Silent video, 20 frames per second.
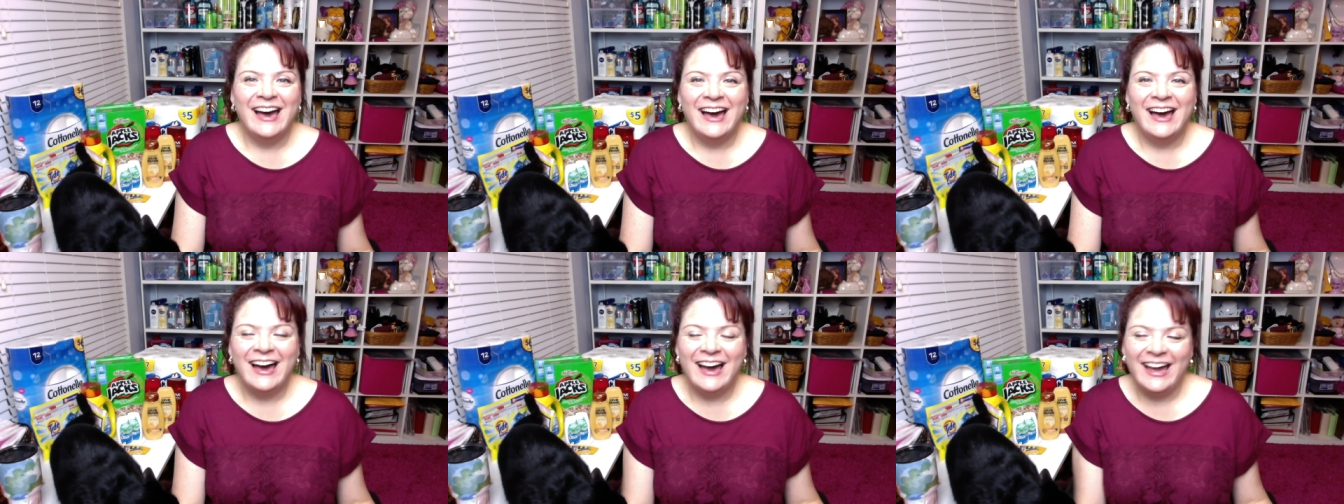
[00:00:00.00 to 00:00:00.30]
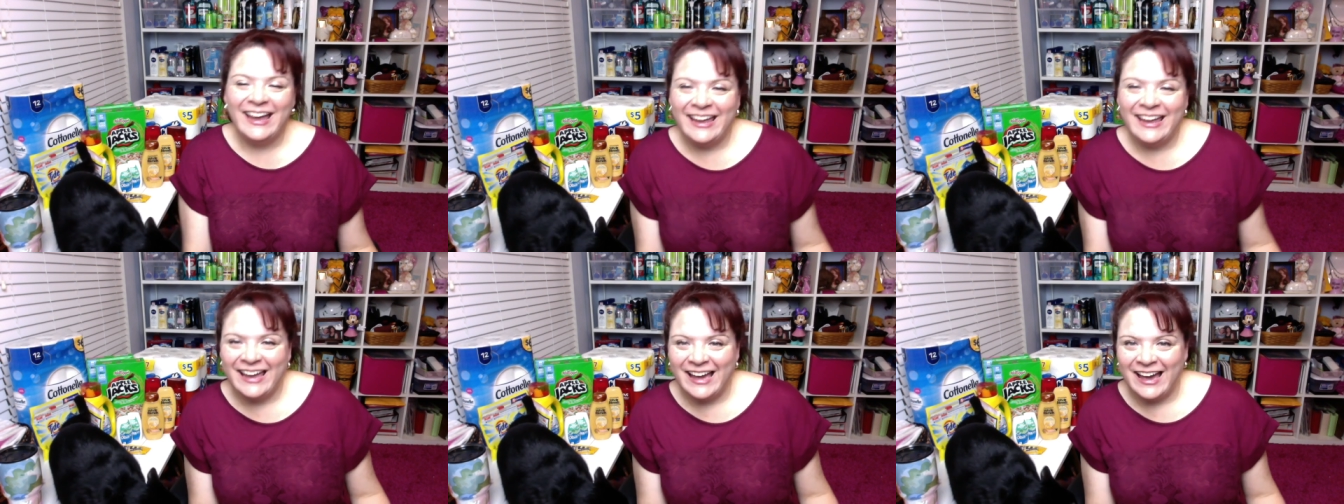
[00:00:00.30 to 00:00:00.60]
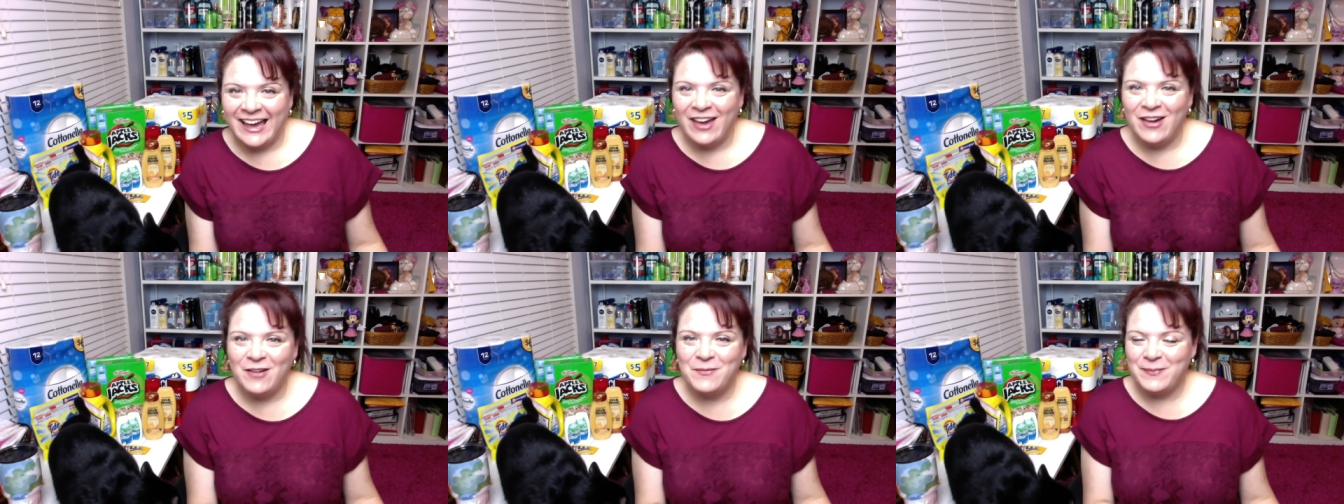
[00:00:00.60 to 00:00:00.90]
Hi,
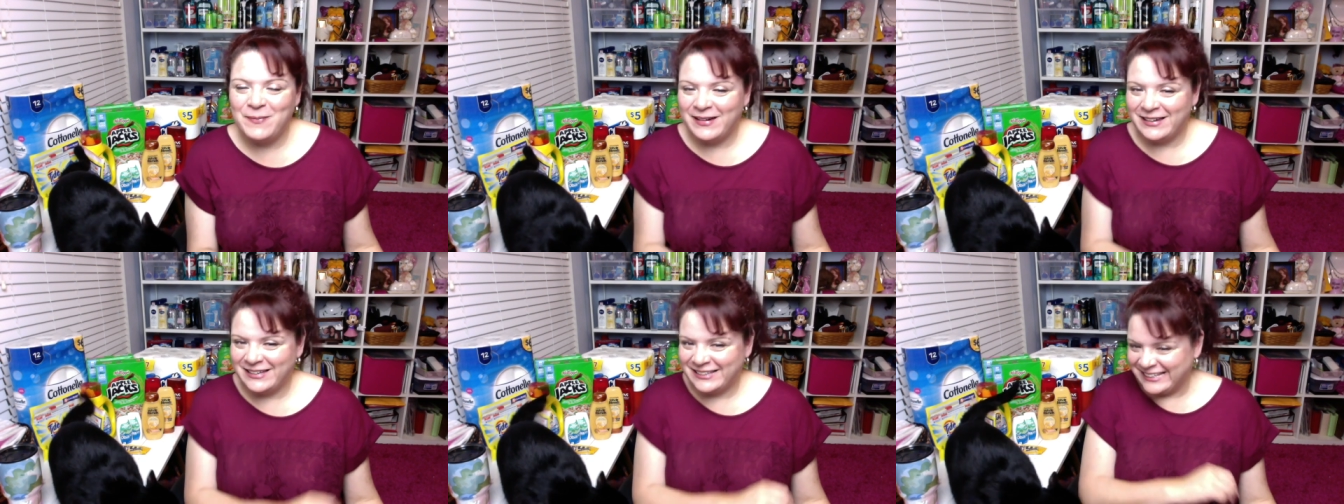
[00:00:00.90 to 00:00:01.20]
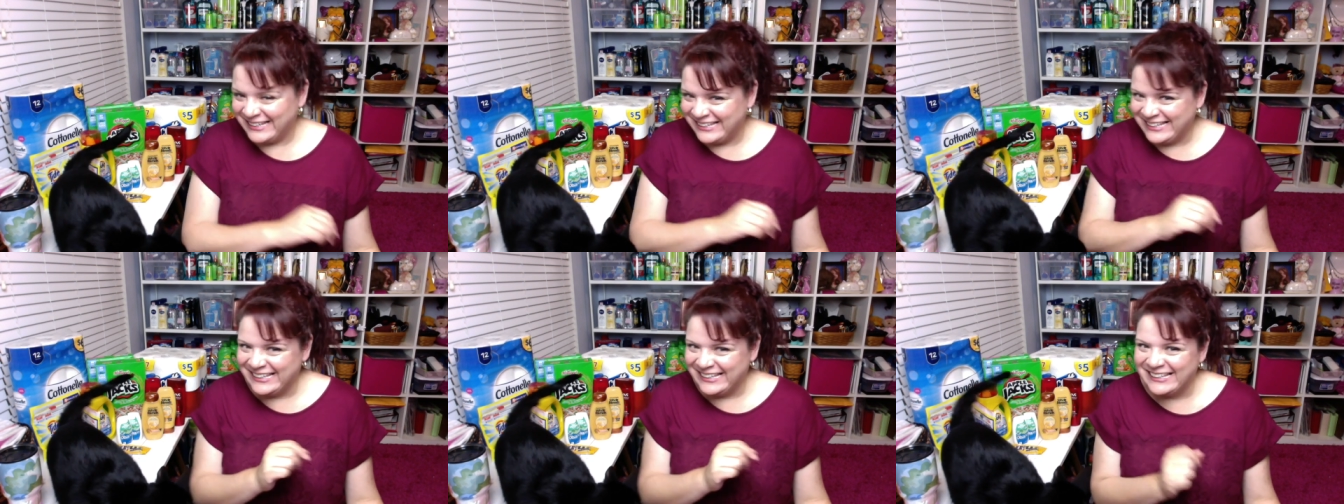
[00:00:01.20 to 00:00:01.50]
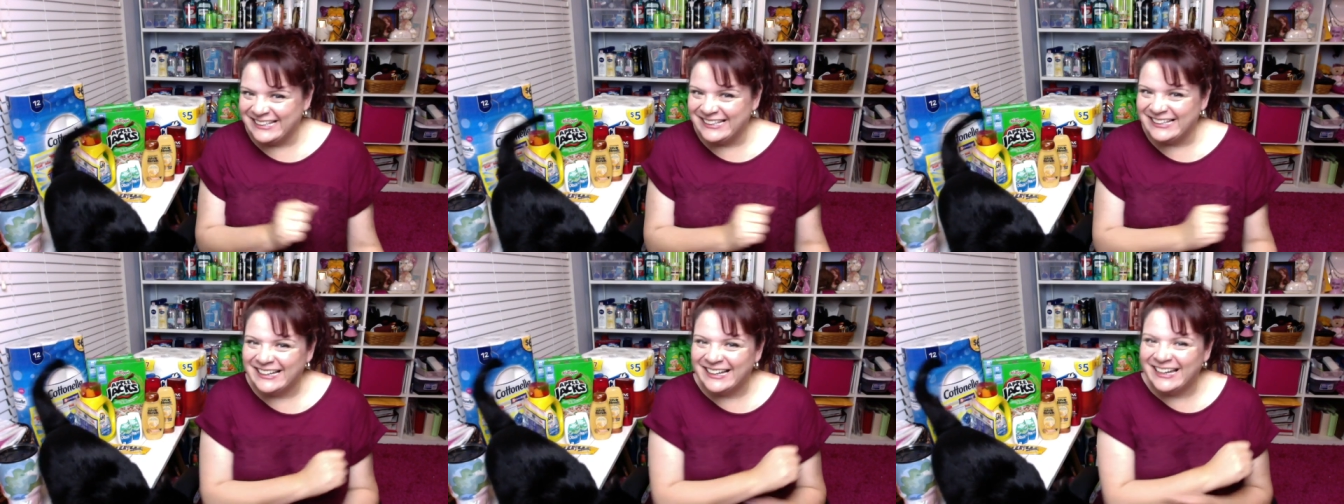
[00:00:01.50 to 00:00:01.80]
I hope
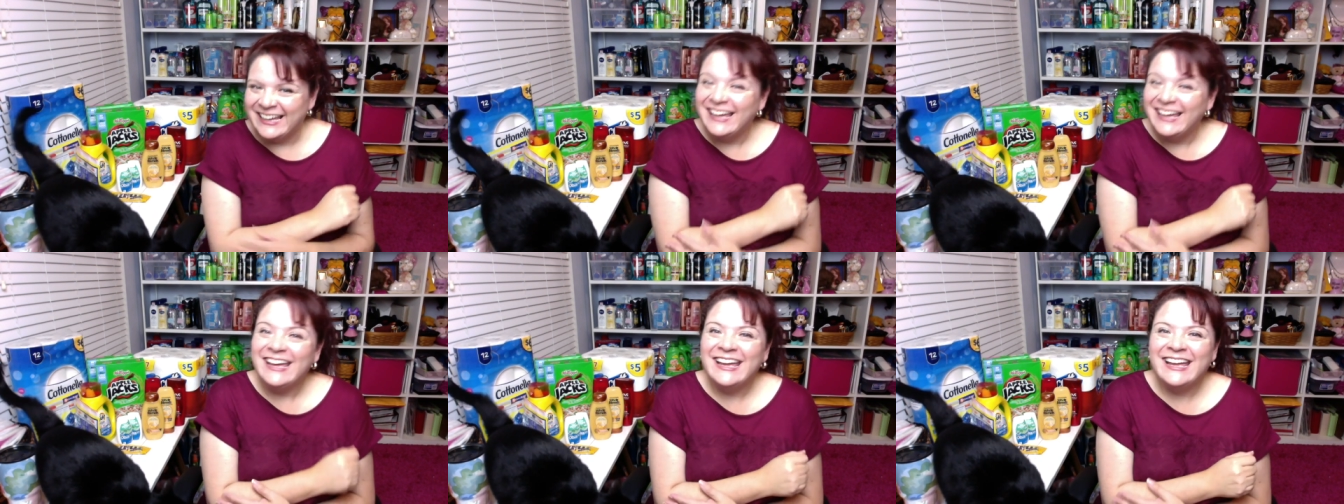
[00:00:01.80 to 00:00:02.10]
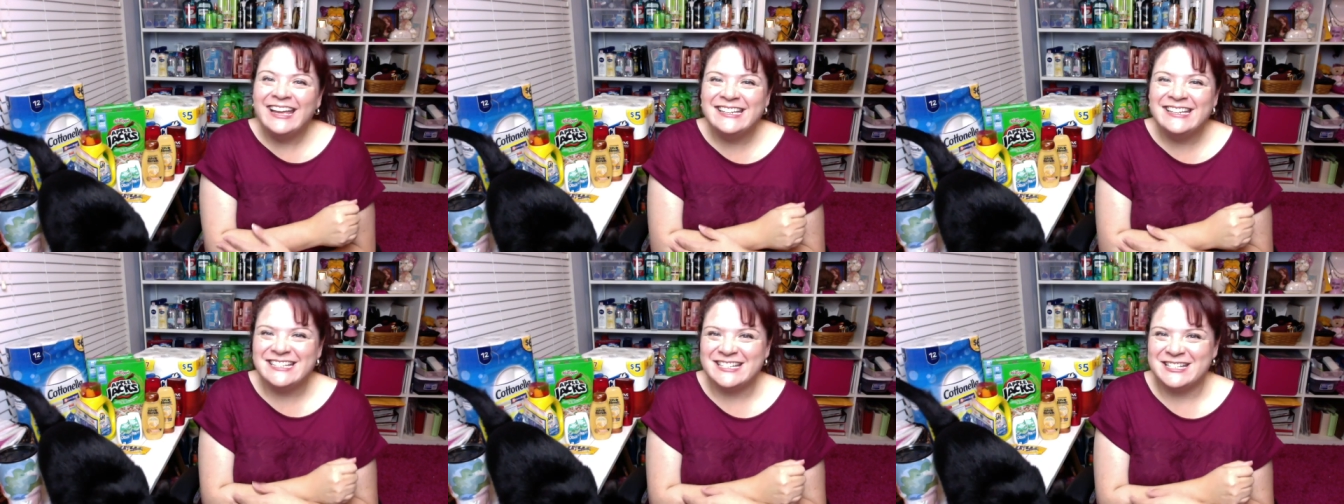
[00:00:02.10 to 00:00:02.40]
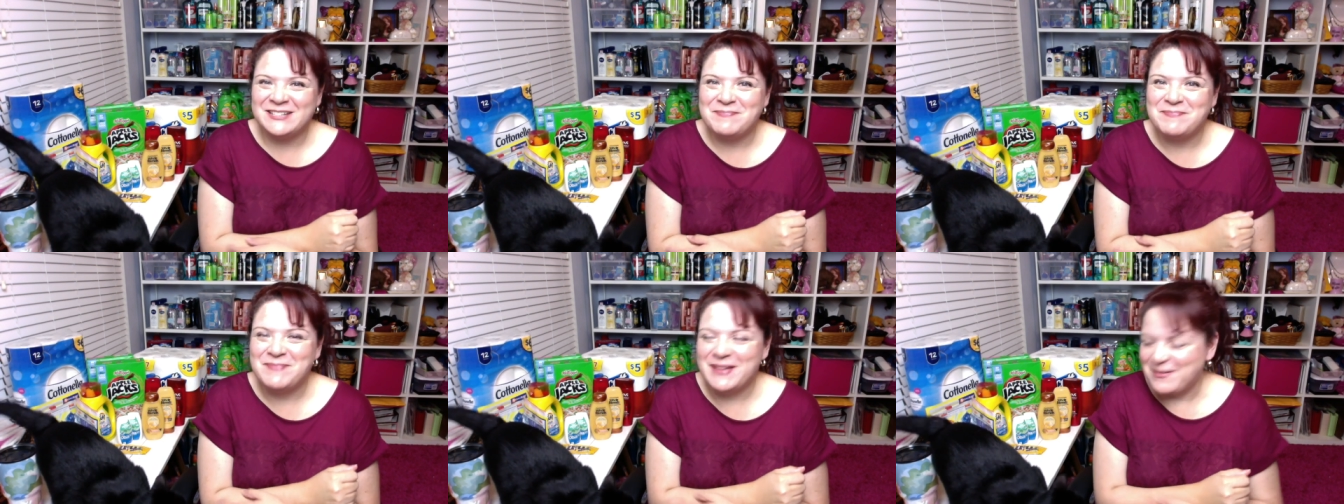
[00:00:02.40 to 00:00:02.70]
he
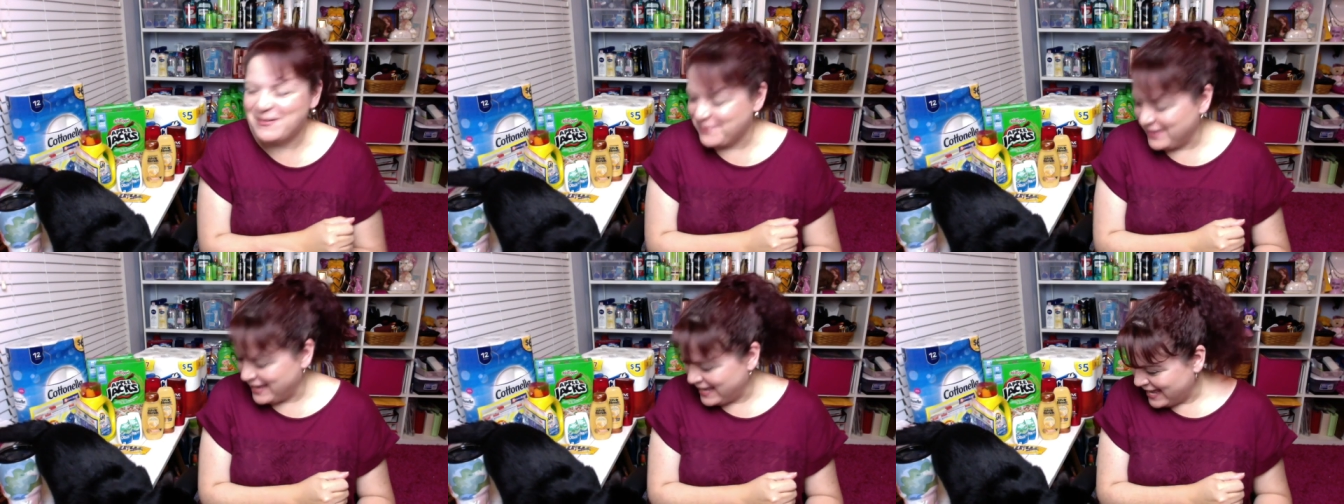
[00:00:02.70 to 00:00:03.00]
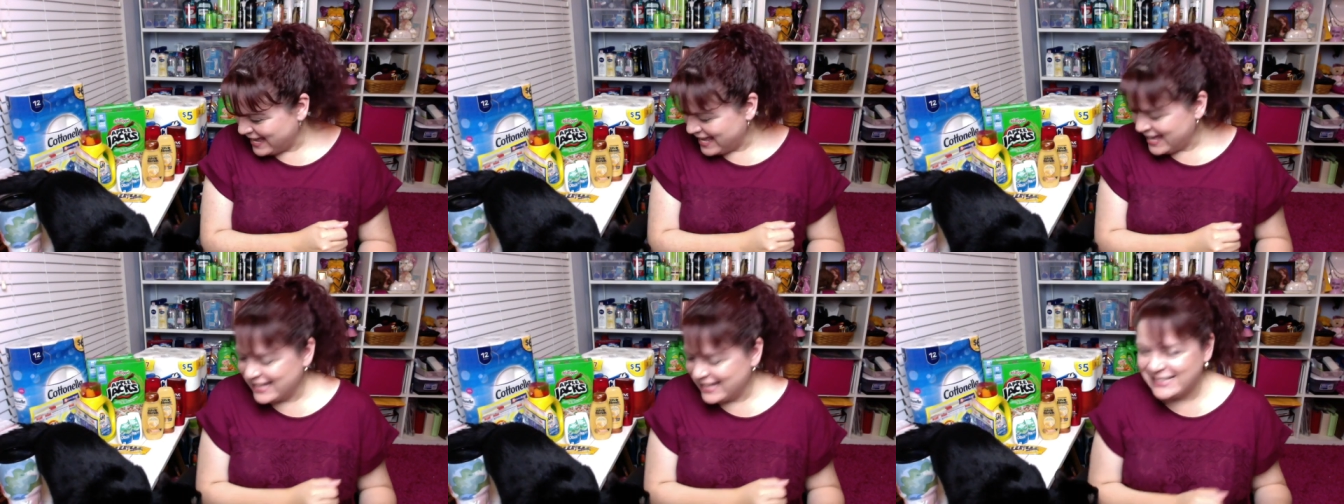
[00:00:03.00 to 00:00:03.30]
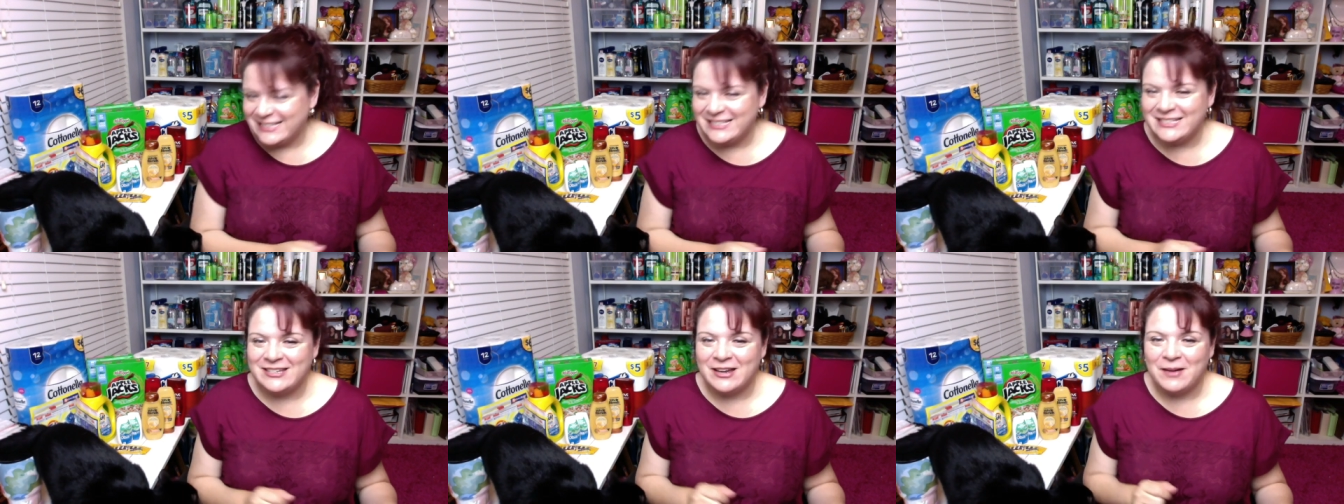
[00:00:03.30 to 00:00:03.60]
just bit me.
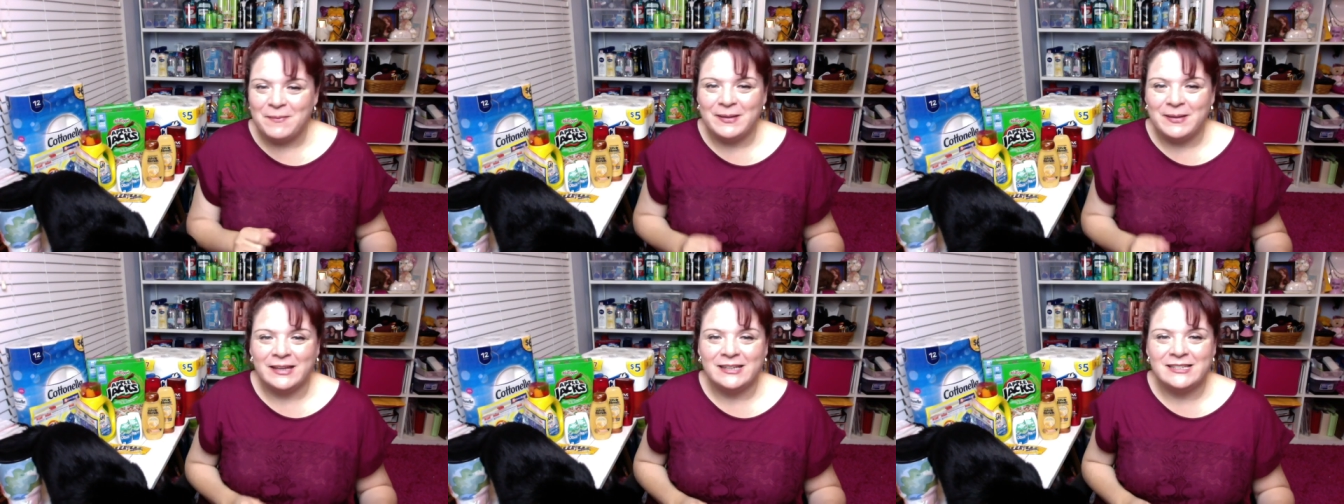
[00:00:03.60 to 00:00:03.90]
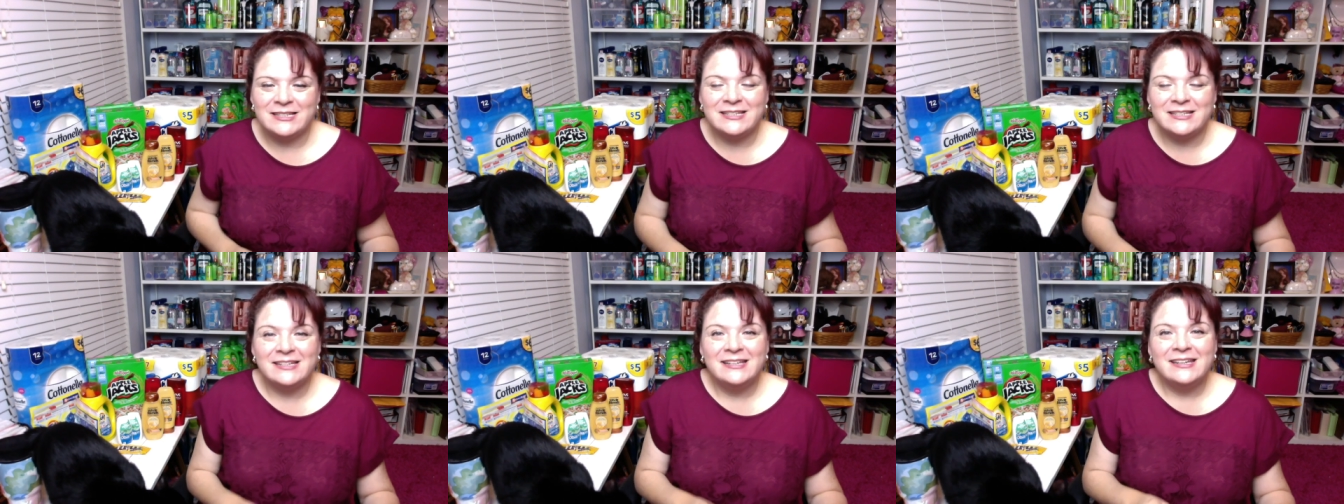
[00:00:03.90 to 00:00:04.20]
Stop it.